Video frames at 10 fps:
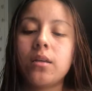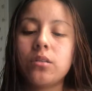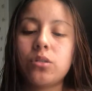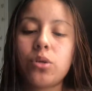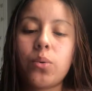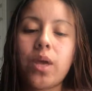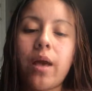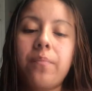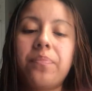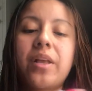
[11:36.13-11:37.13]
so yeah
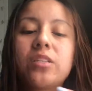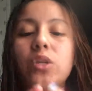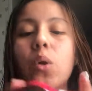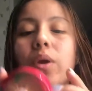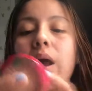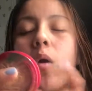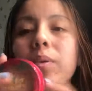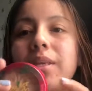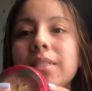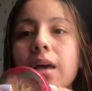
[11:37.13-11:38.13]
so when I
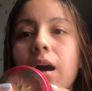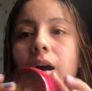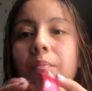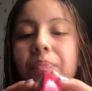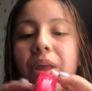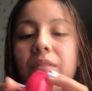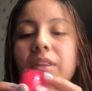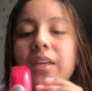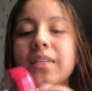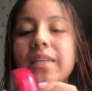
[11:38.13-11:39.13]
open this up
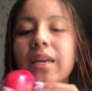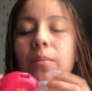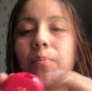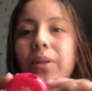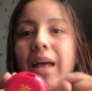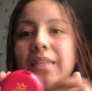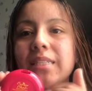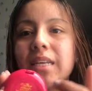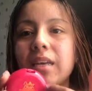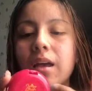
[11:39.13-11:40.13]
everything is like a
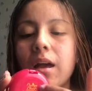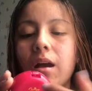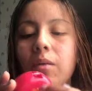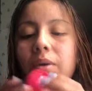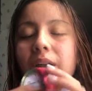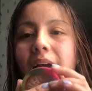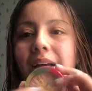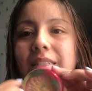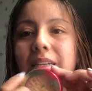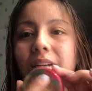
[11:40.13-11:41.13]
plastic um, and, it
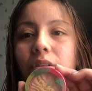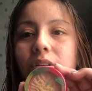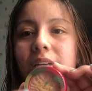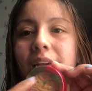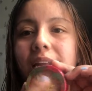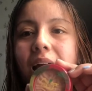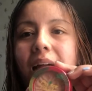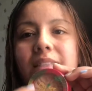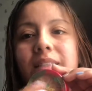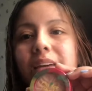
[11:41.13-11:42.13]
and it looks like an
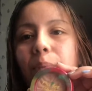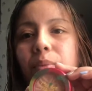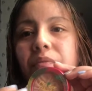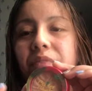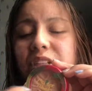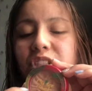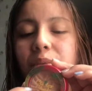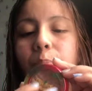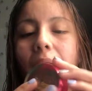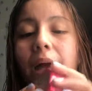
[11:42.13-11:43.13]
ivy type of beachy
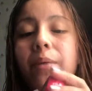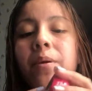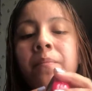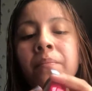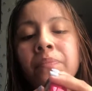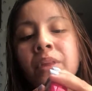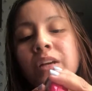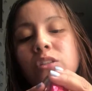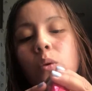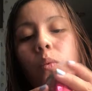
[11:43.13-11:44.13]
vibe
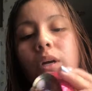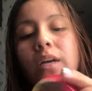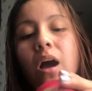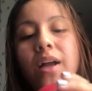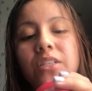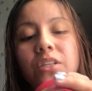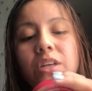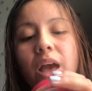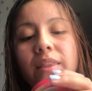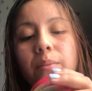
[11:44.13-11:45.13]
so one
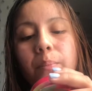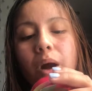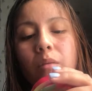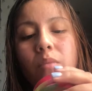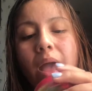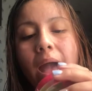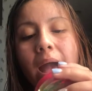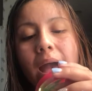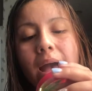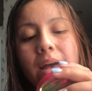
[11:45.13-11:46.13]
actually at the bottom it
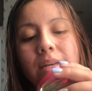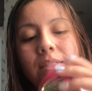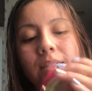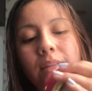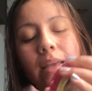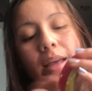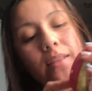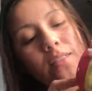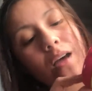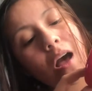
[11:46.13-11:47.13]
has like at
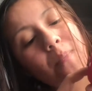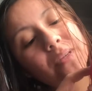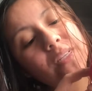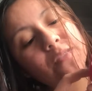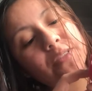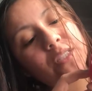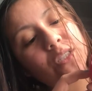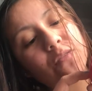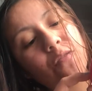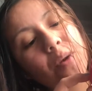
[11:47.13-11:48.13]
the top it says
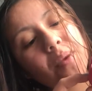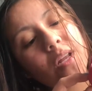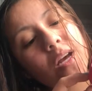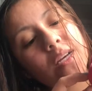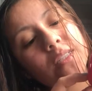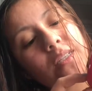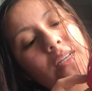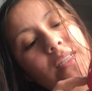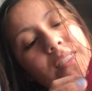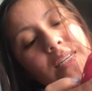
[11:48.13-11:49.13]
physician formulas and
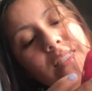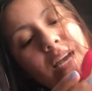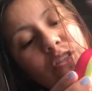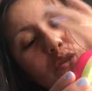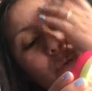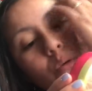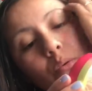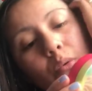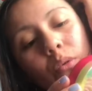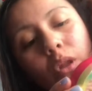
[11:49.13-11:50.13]
then it says natural
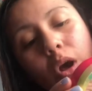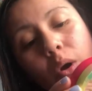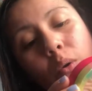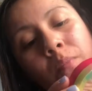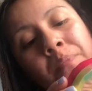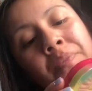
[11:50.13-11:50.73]
glow